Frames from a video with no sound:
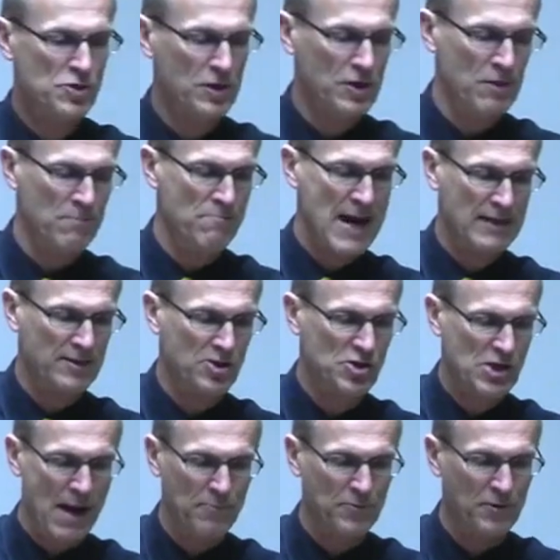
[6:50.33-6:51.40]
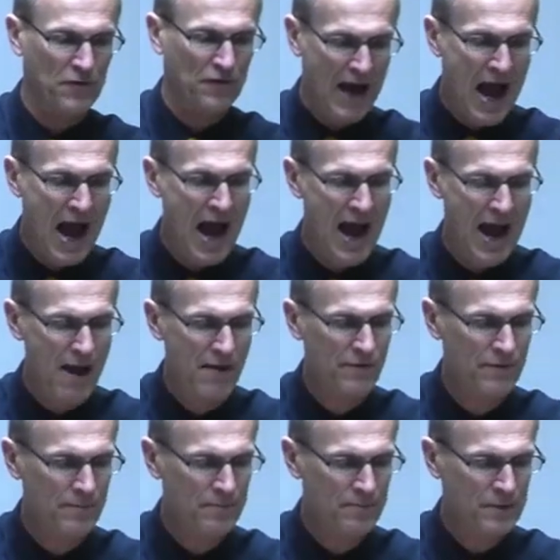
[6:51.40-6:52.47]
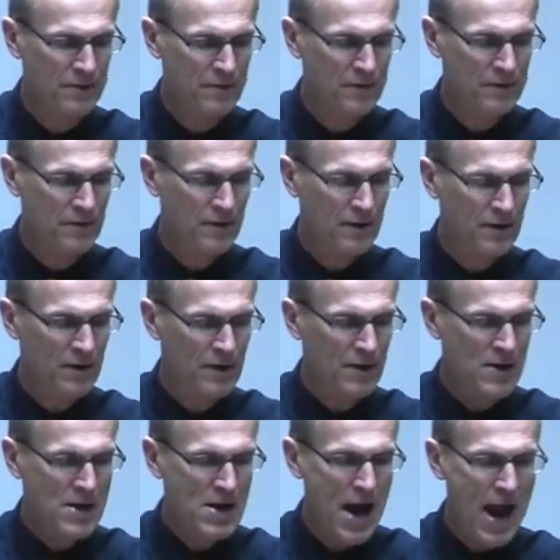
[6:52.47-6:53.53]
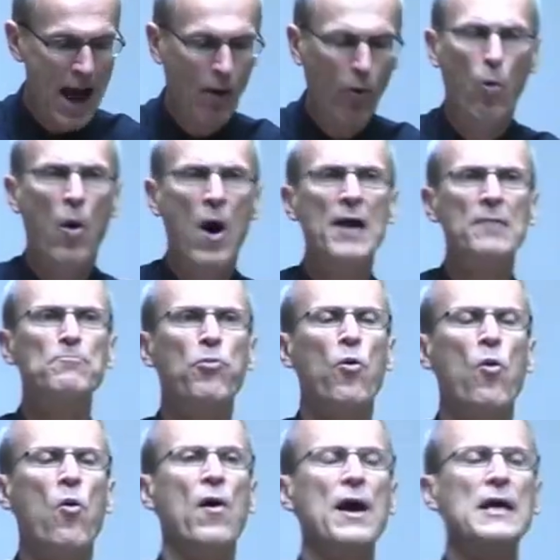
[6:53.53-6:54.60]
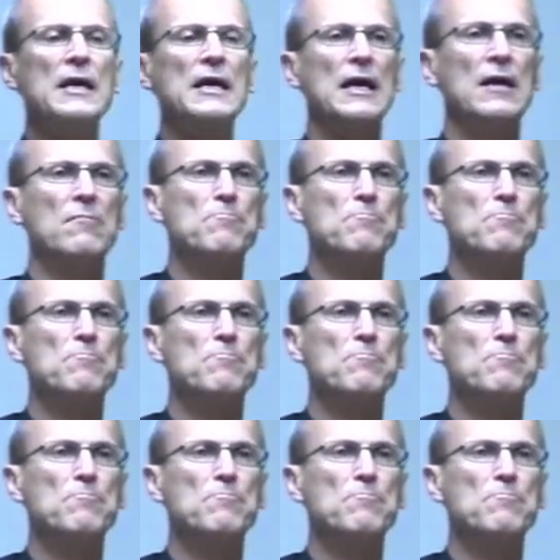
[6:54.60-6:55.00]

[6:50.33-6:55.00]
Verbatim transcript: come back to chapter 5, at what point in